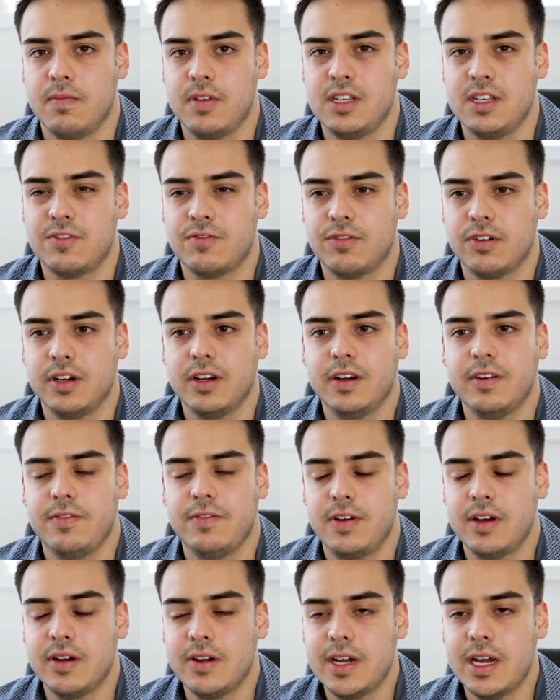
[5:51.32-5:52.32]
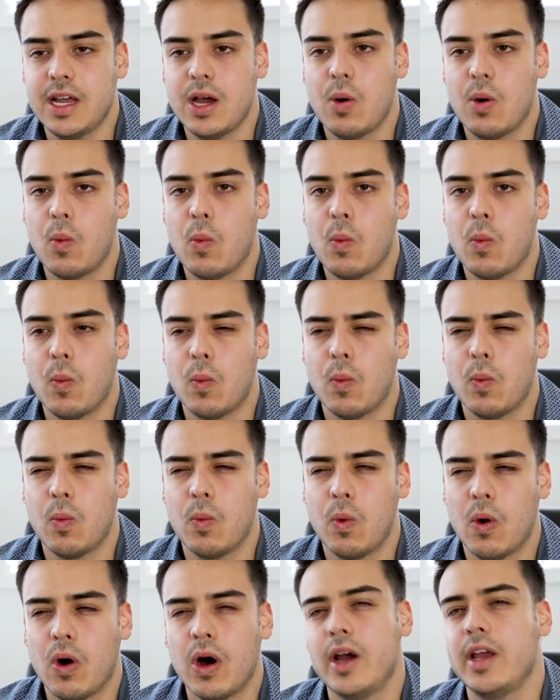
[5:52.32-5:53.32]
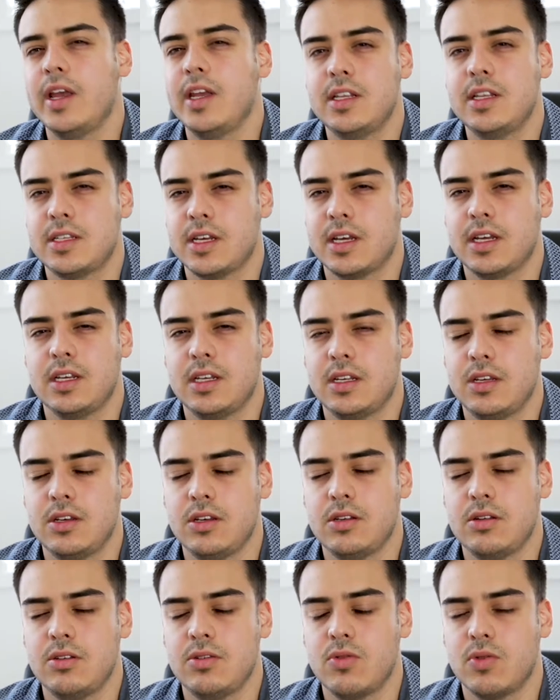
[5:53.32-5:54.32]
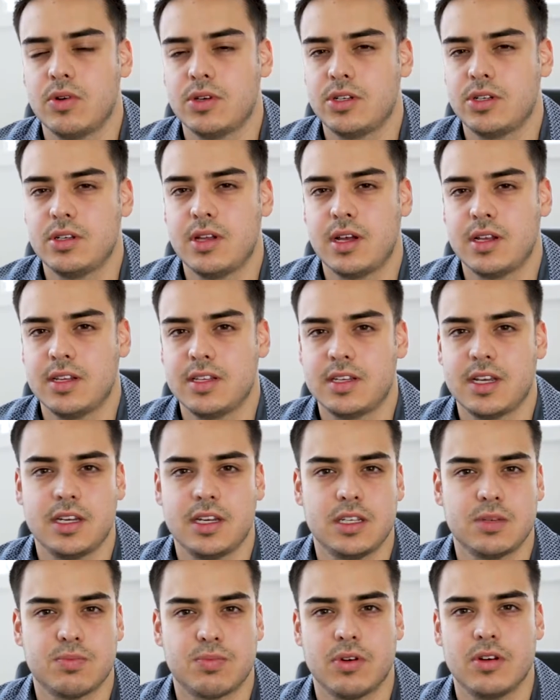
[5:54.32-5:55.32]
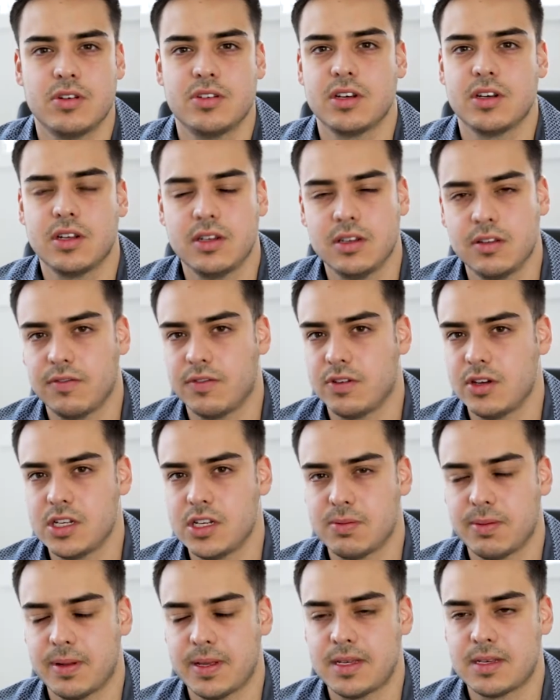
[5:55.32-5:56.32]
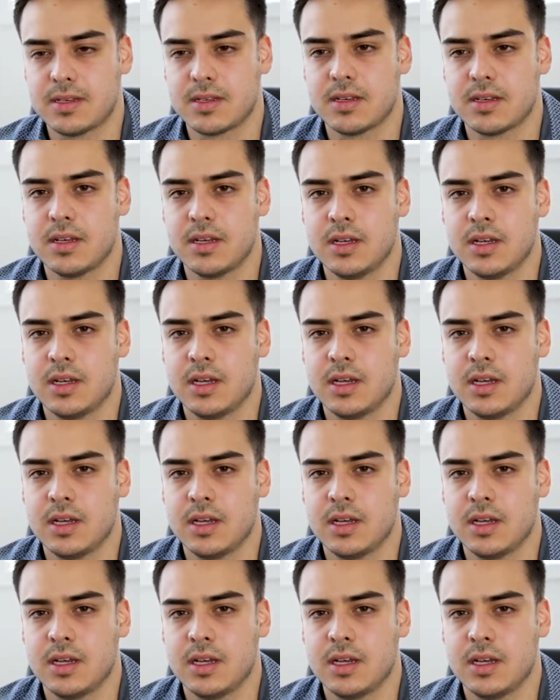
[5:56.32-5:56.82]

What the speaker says: is figuring out why you want to undertake this project in the first place.